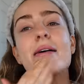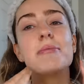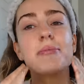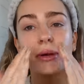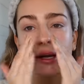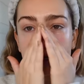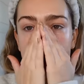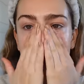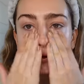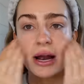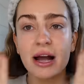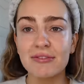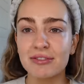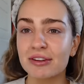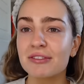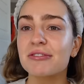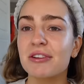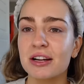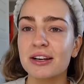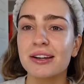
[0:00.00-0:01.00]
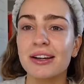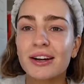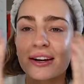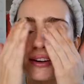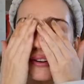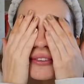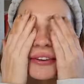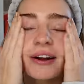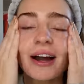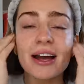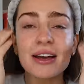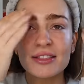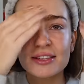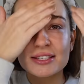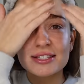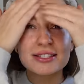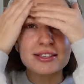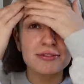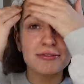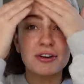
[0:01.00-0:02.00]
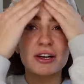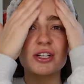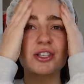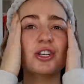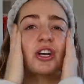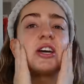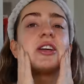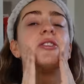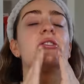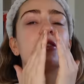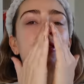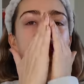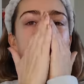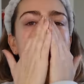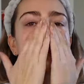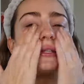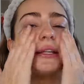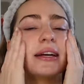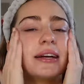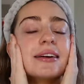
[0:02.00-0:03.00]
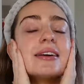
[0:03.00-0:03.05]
because we're having fun here, okay? This is a fun channel. This isn't like